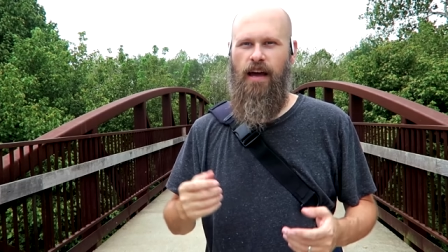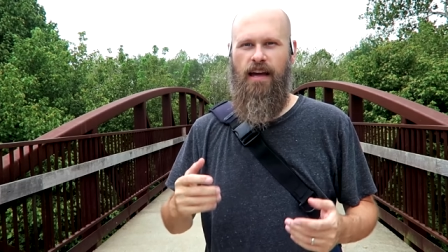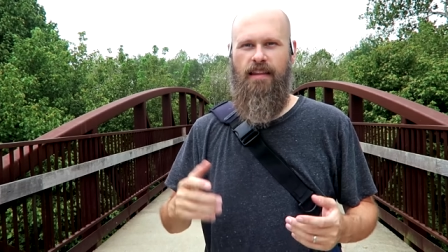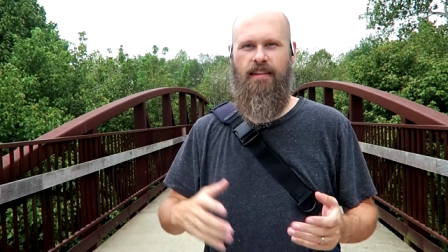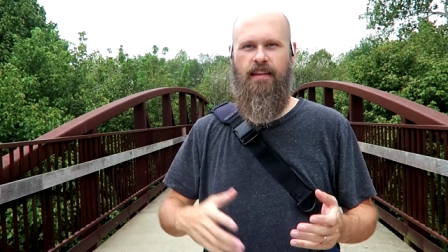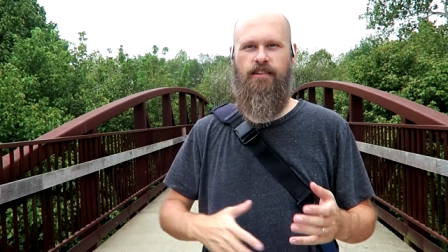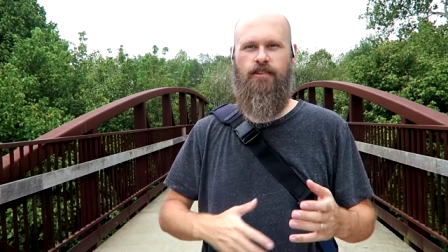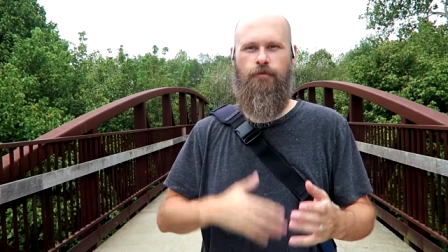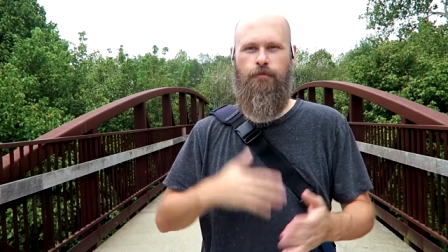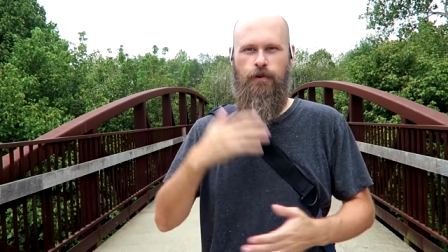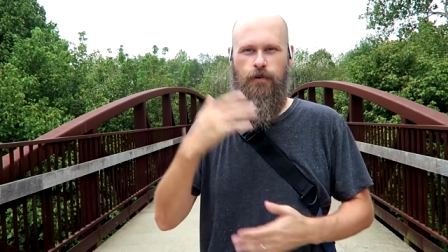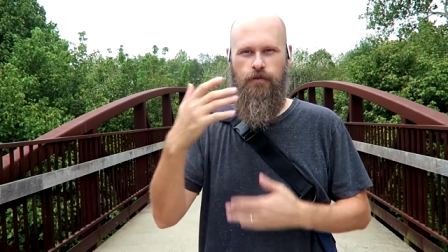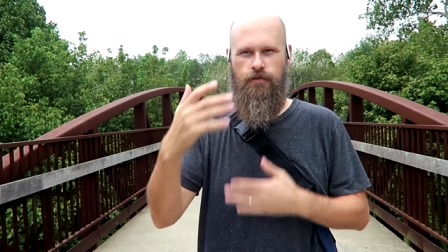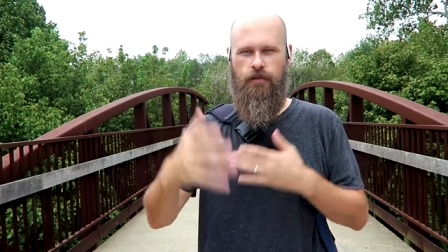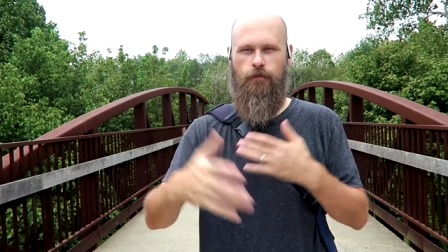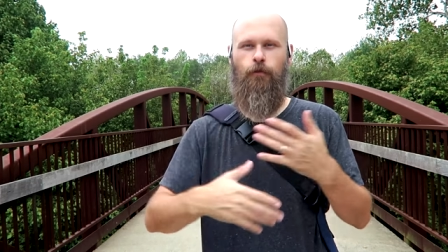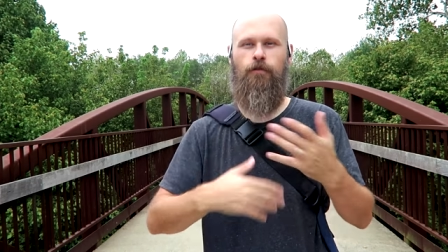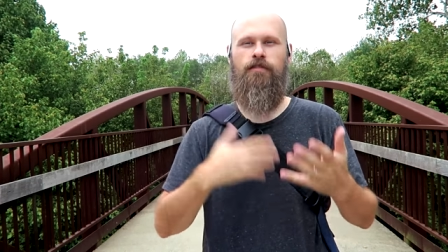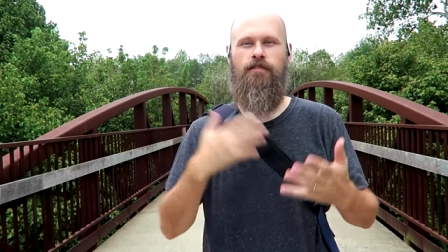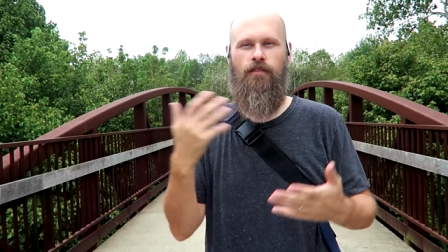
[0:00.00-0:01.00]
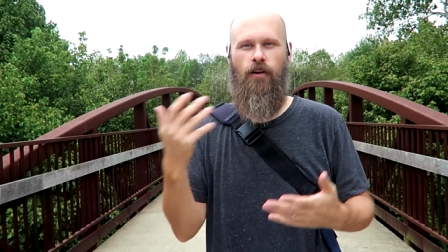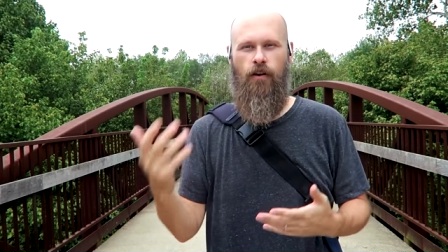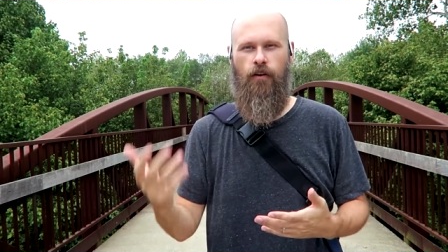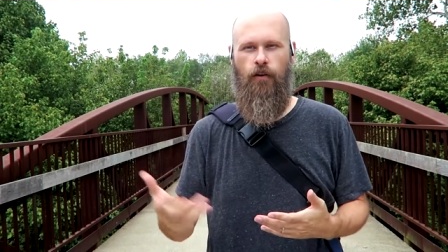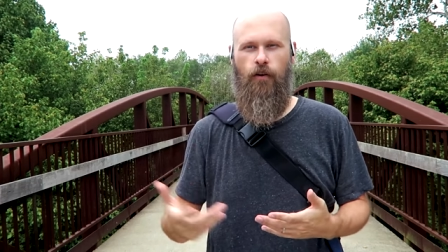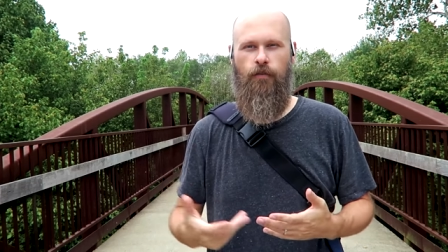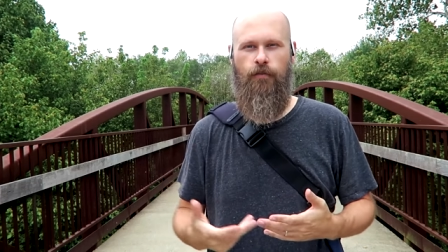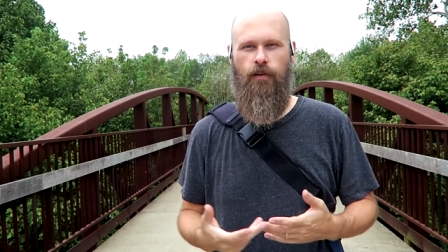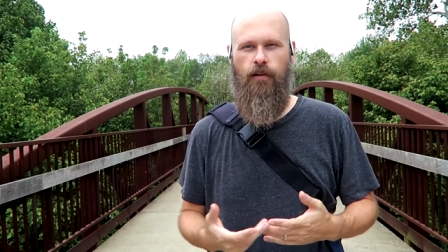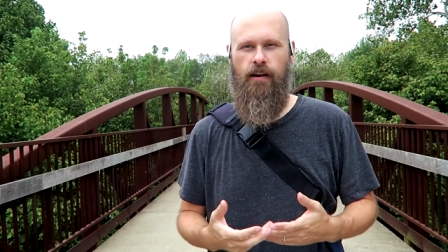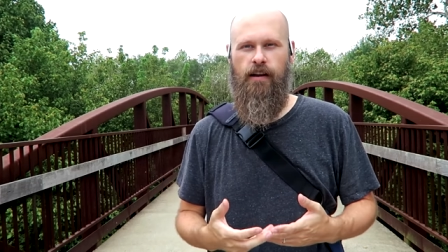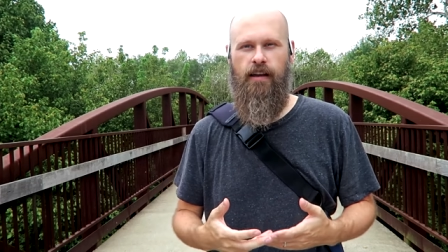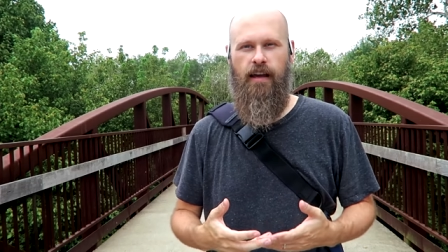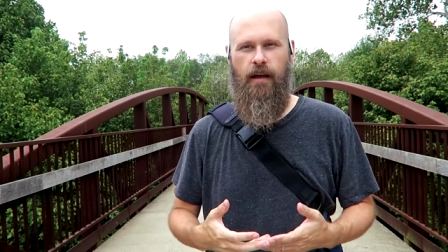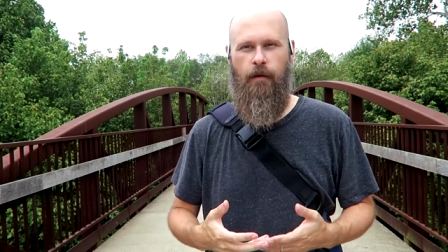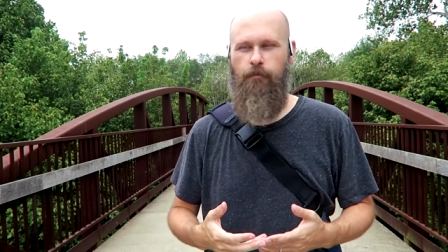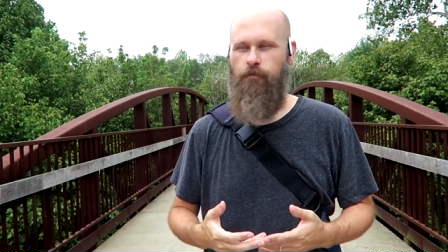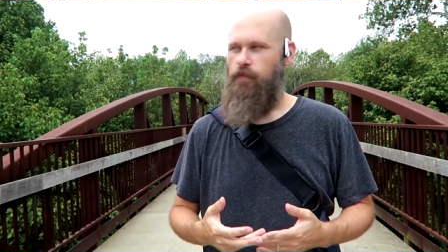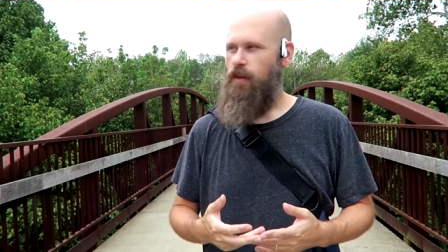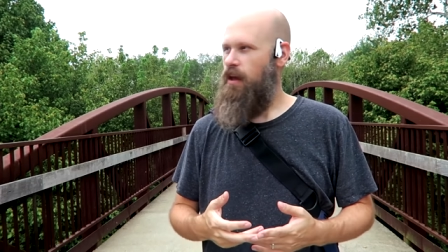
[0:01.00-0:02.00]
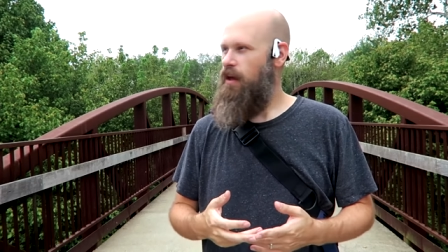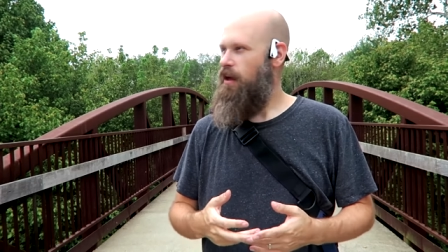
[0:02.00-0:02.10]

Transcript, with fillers: and then your music will start over again.